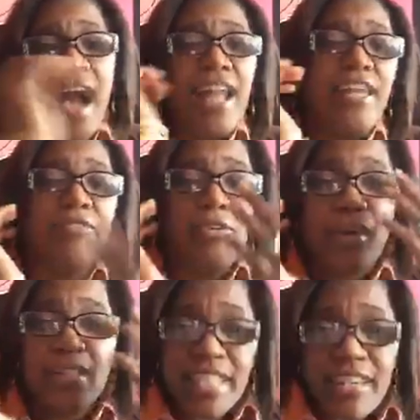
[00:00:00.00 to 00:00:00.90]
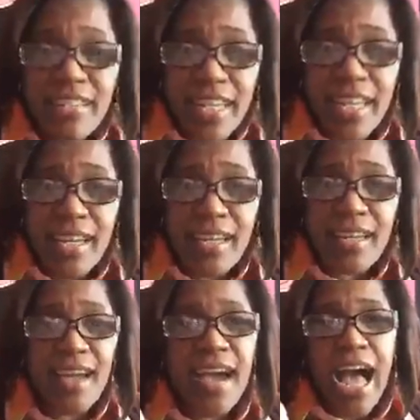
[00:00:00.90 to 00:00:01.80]
I love you all dearly.
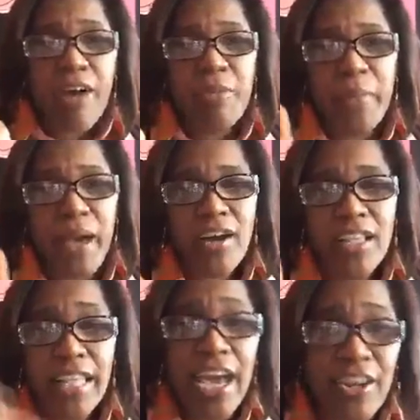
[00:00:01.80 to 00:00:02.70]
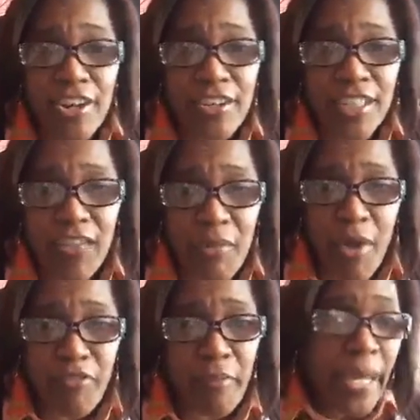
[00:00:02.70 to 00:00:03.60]
I will be back on later to give you more
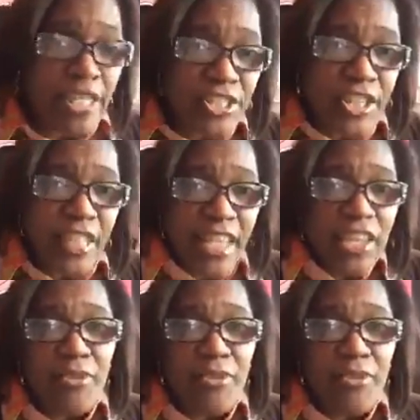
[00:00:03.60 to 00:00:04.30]
information. Thank